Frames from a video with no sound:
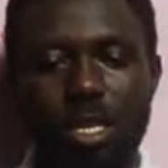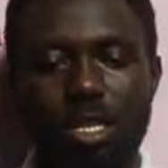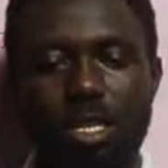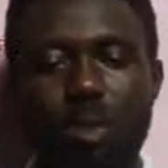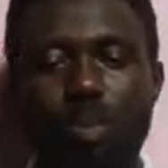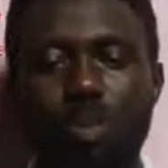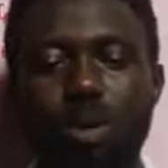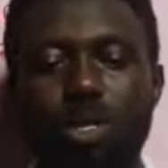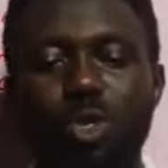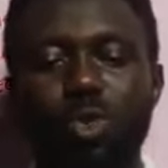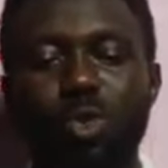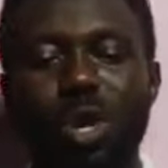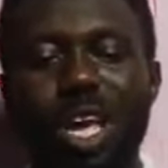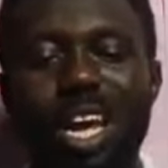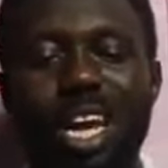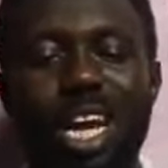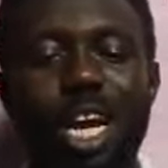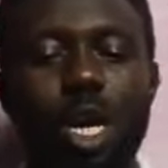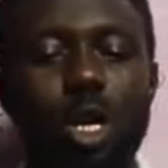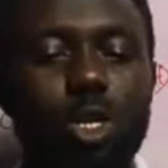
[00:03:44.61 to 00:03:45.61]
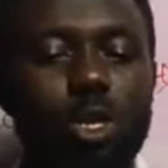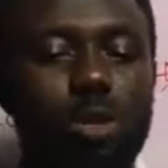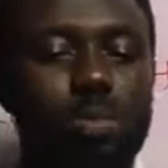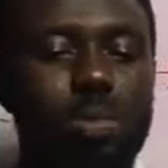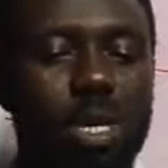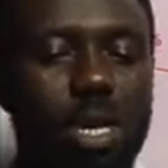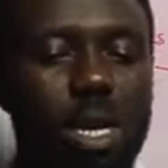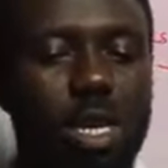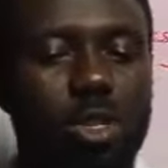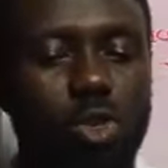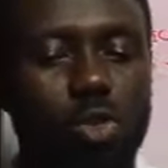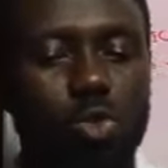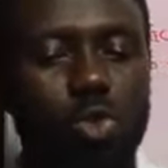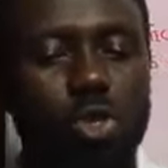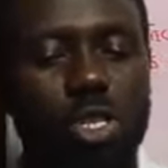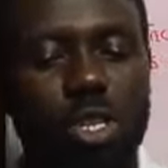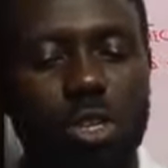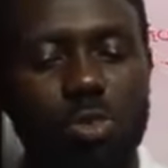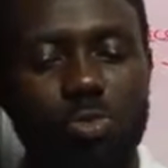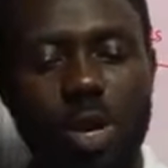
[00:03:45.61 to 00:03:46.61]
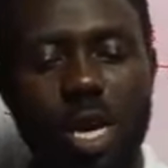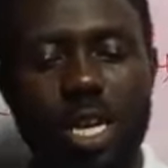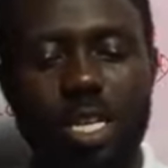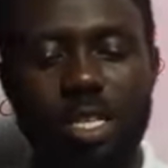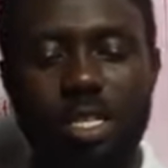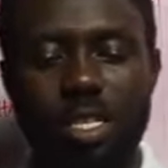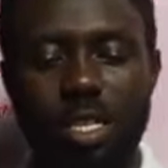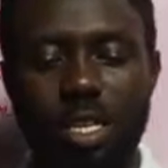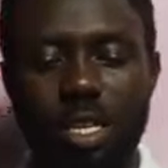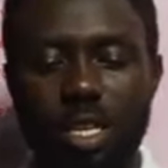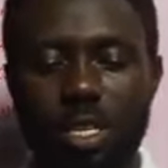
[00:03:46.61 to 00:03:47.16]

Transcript: number two, economic and social rights;